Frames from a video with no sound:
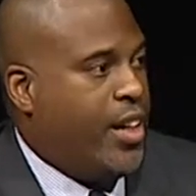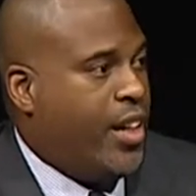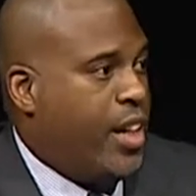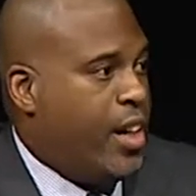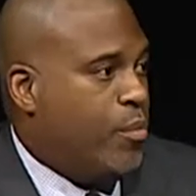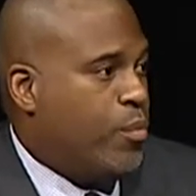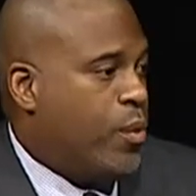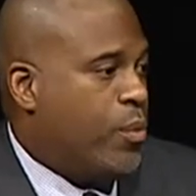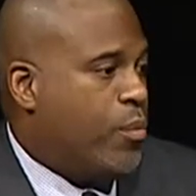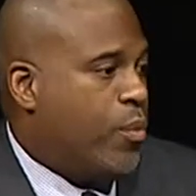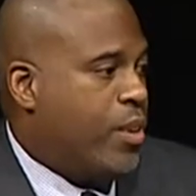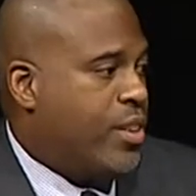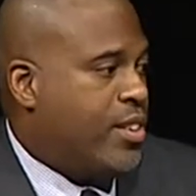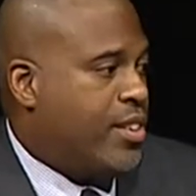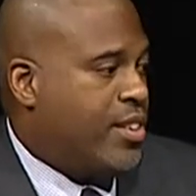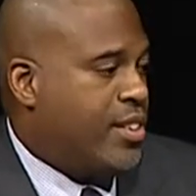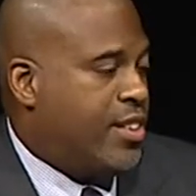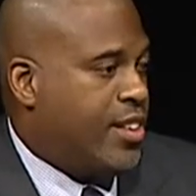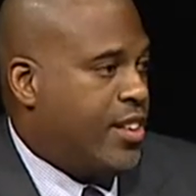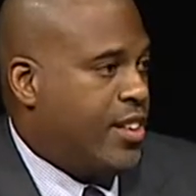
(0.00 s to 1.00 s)
And we want
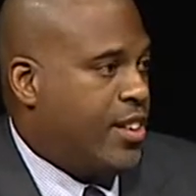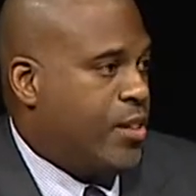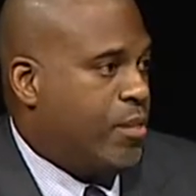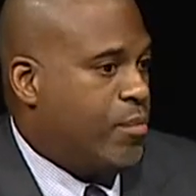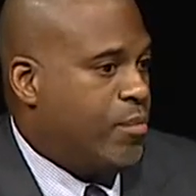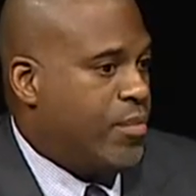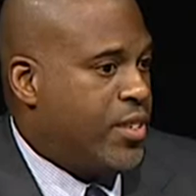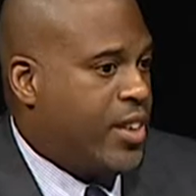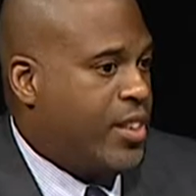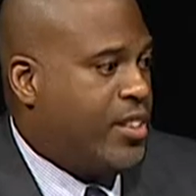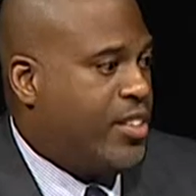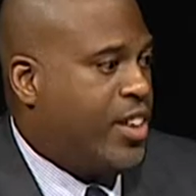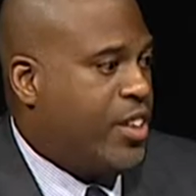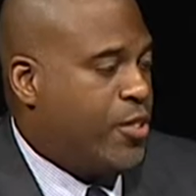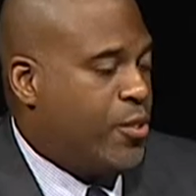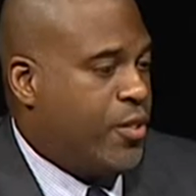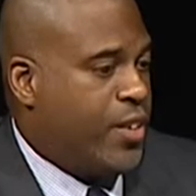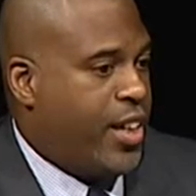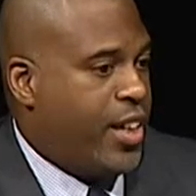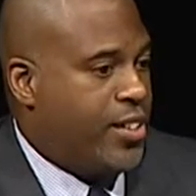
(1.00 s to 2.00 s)
to see them
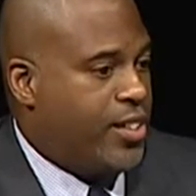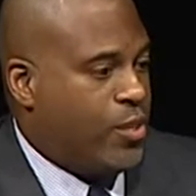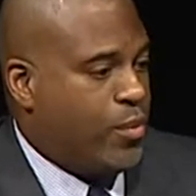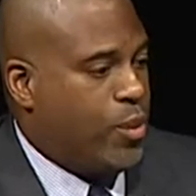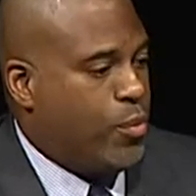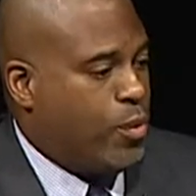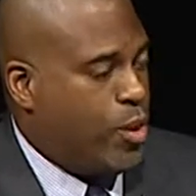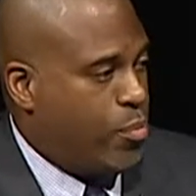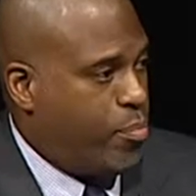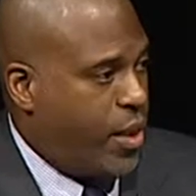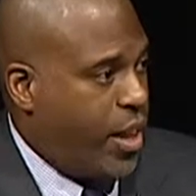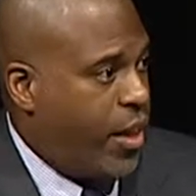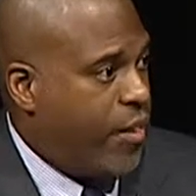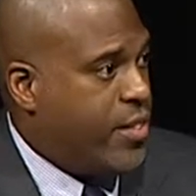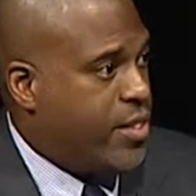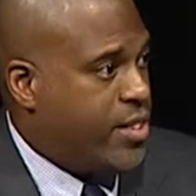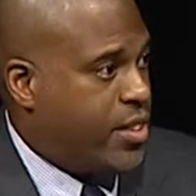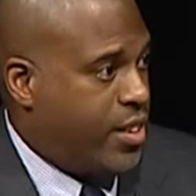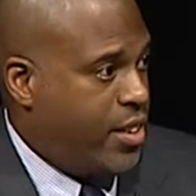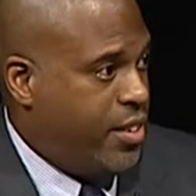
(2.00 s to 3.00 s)
continue that. So we want
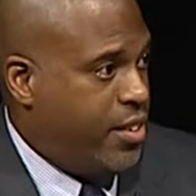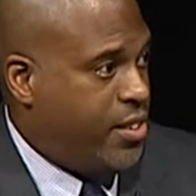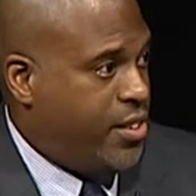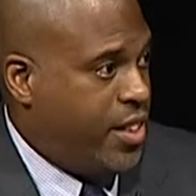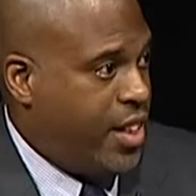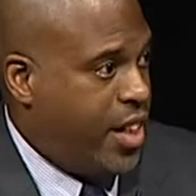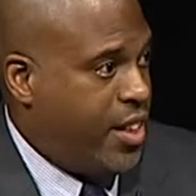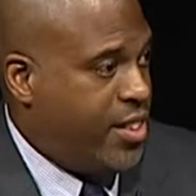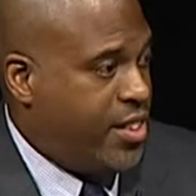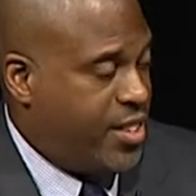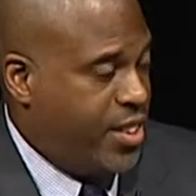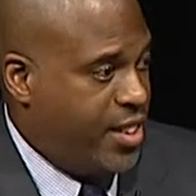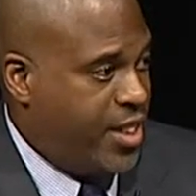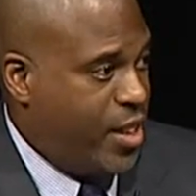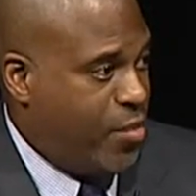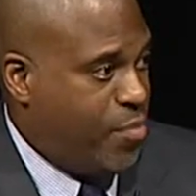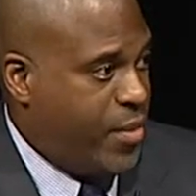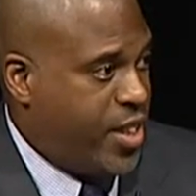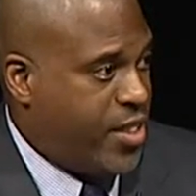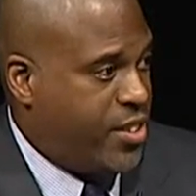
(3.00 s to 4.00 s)
parents to understand and see
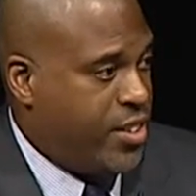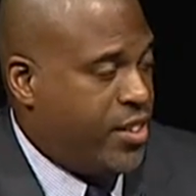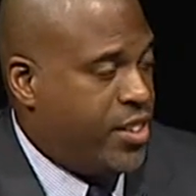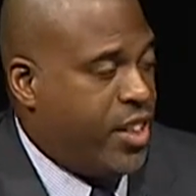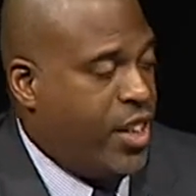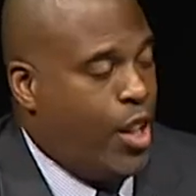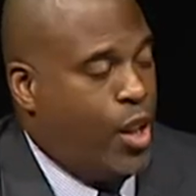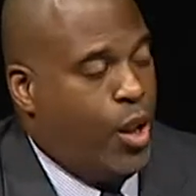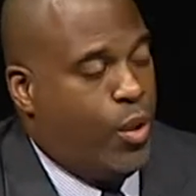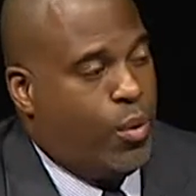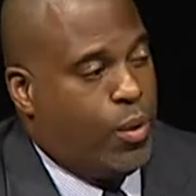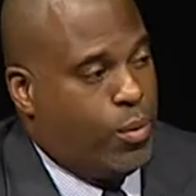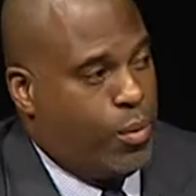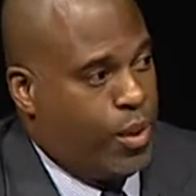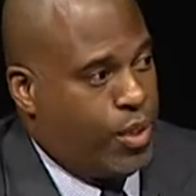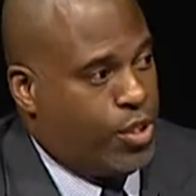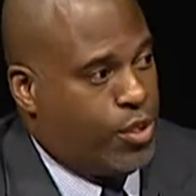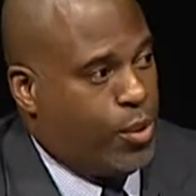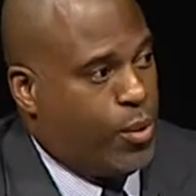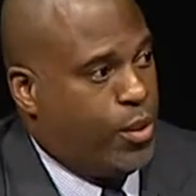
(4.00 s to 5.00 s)
that message. We
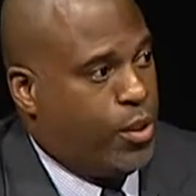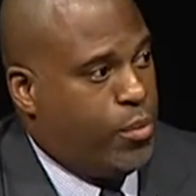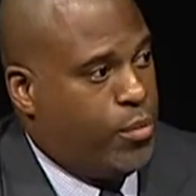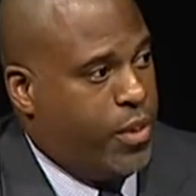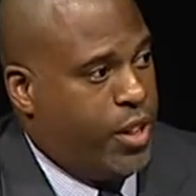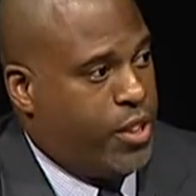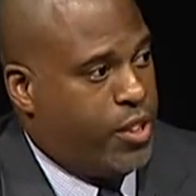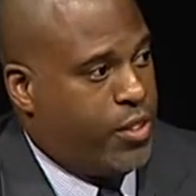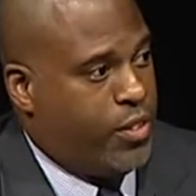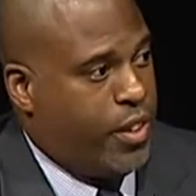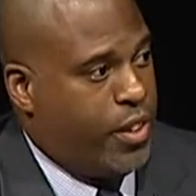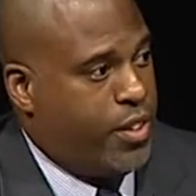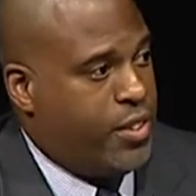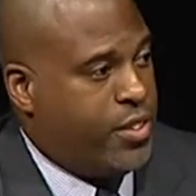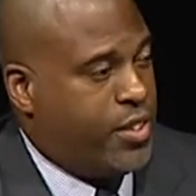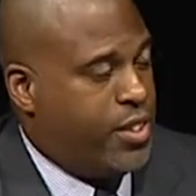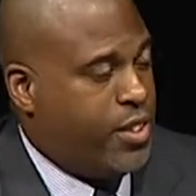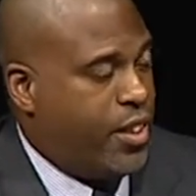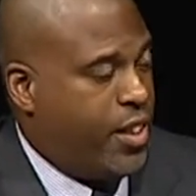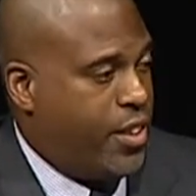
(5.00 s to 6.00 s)
want school administrators
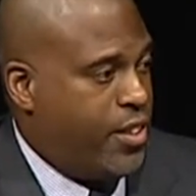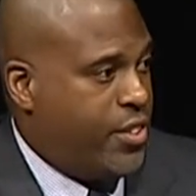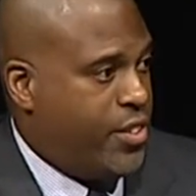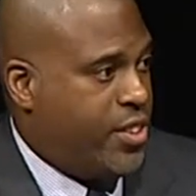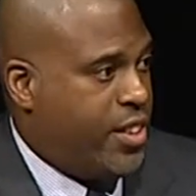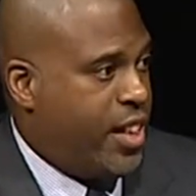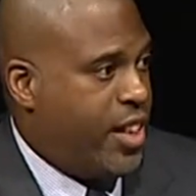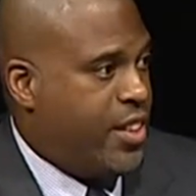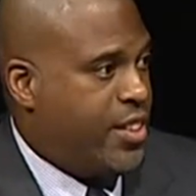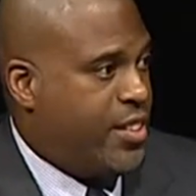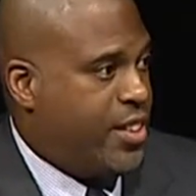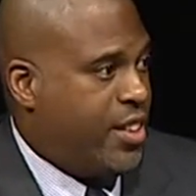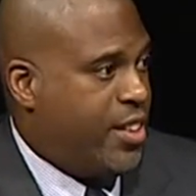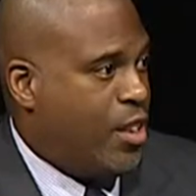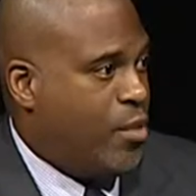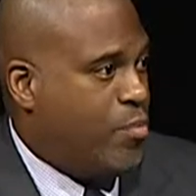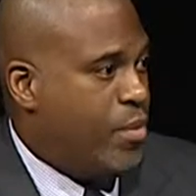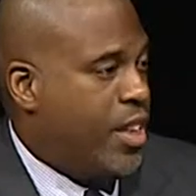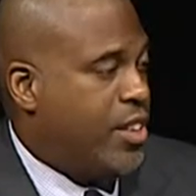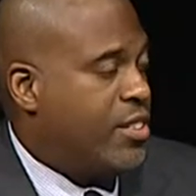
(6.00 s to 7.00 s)
to understand and see
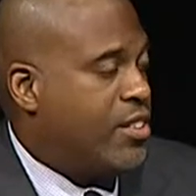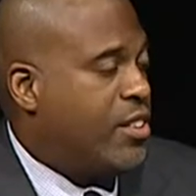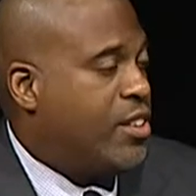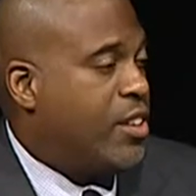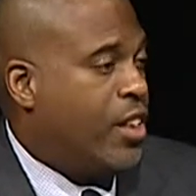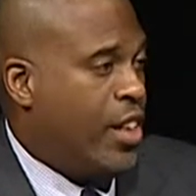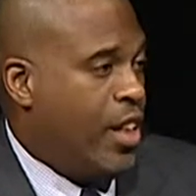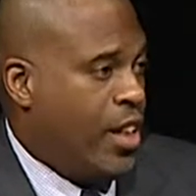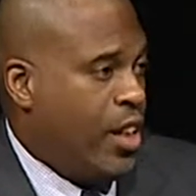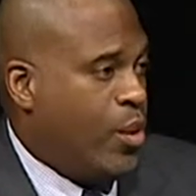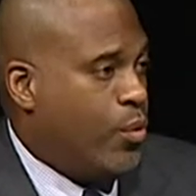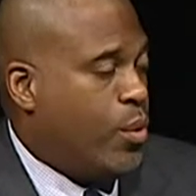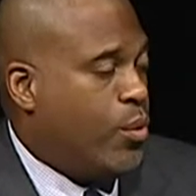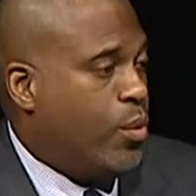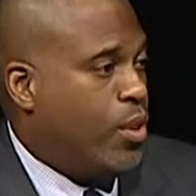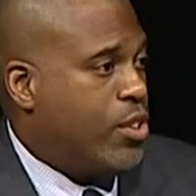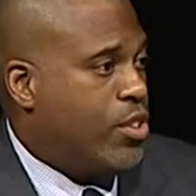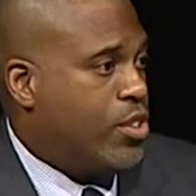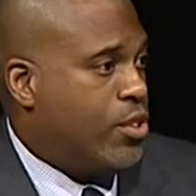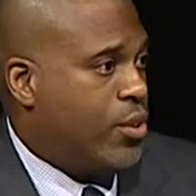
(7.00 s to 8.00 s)
that message. And we
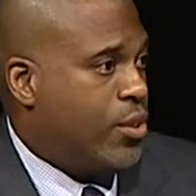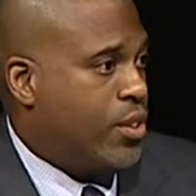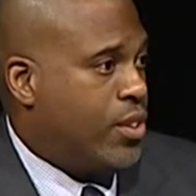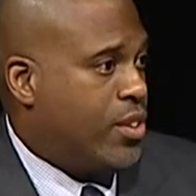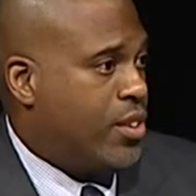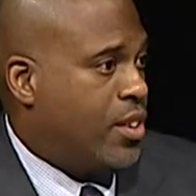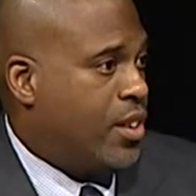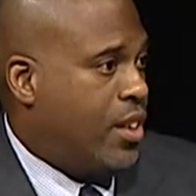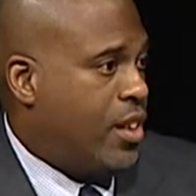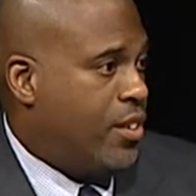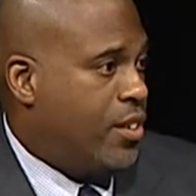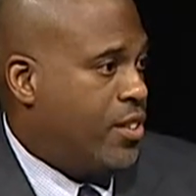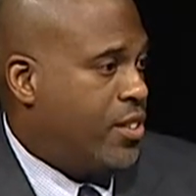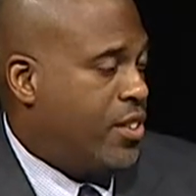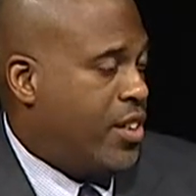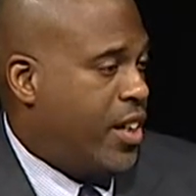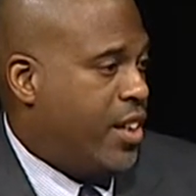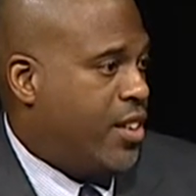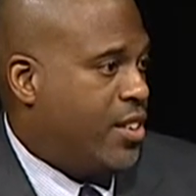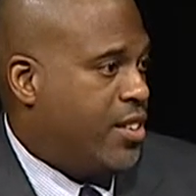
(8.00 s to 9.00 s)
want students to
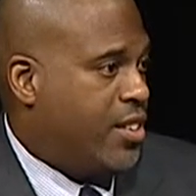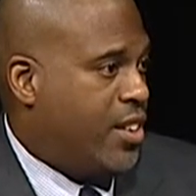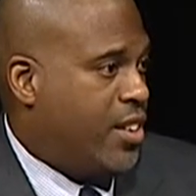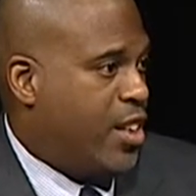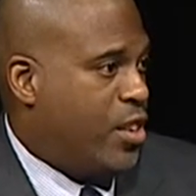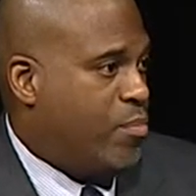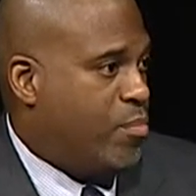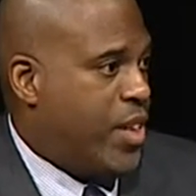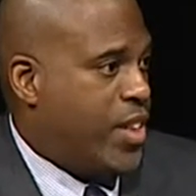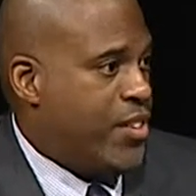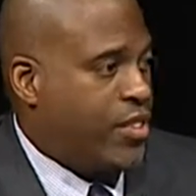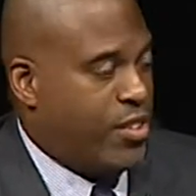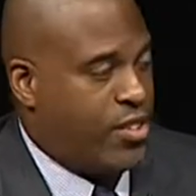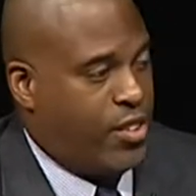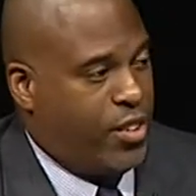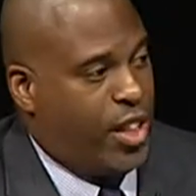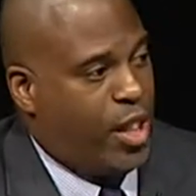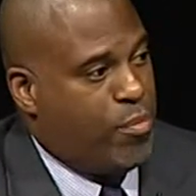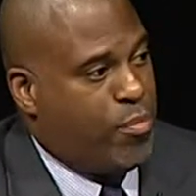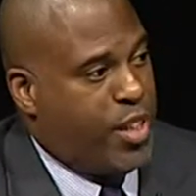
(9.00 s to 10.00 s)
understand and see that message.
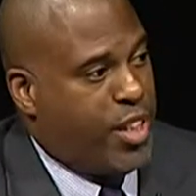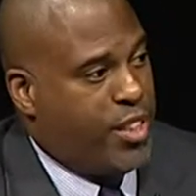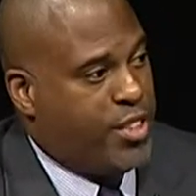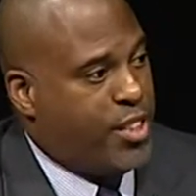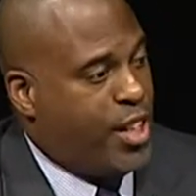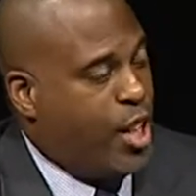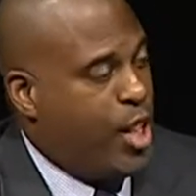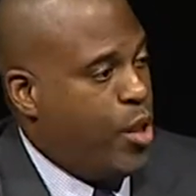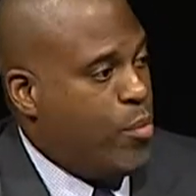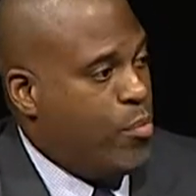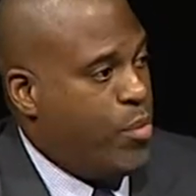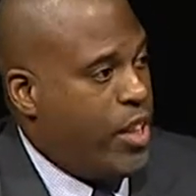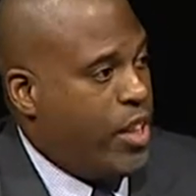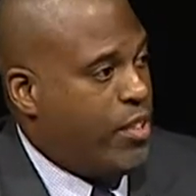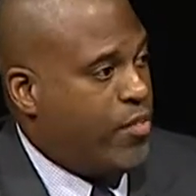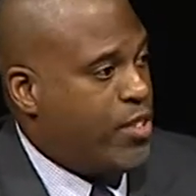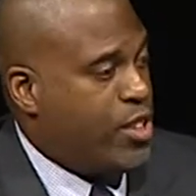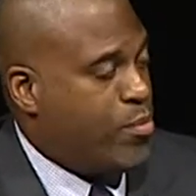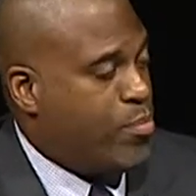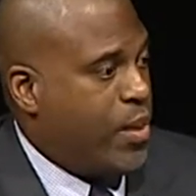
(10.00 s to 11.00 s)
So that means
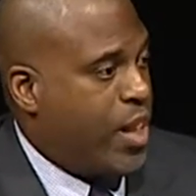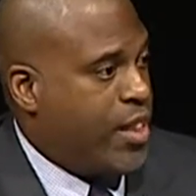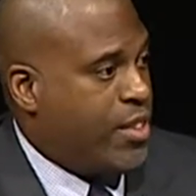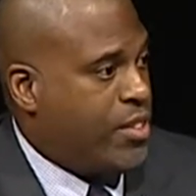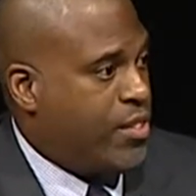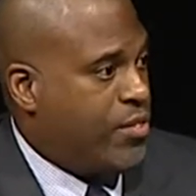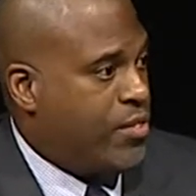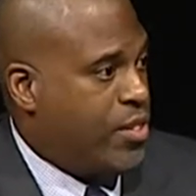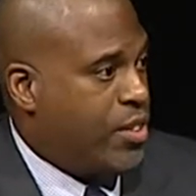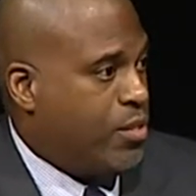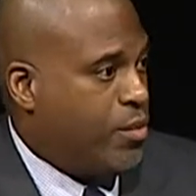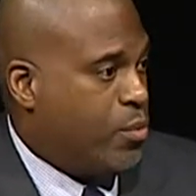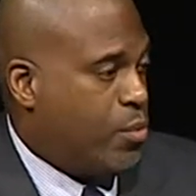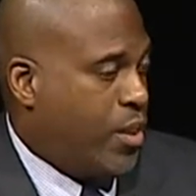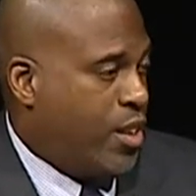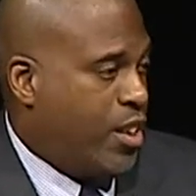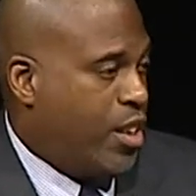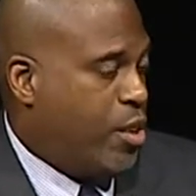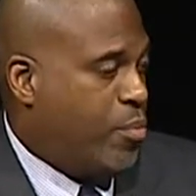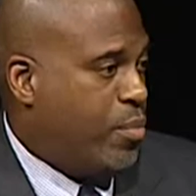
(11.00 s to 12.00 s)
being responsive to
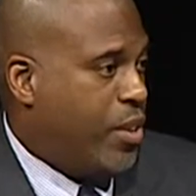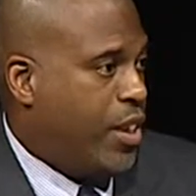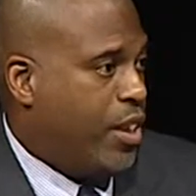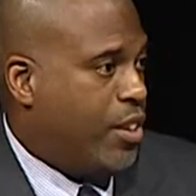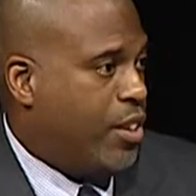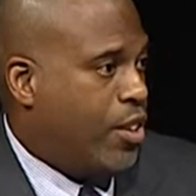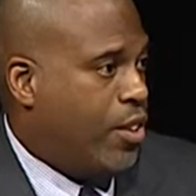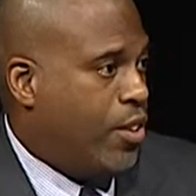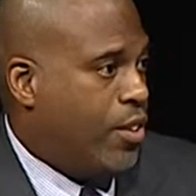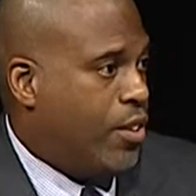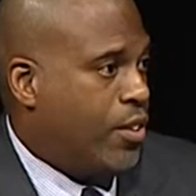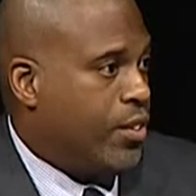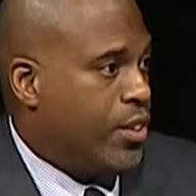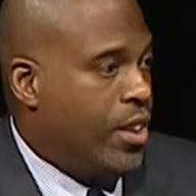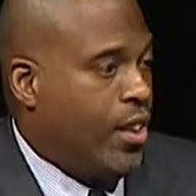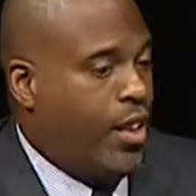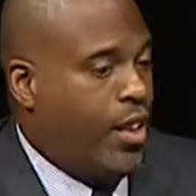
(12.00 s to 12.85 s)
when they're being called,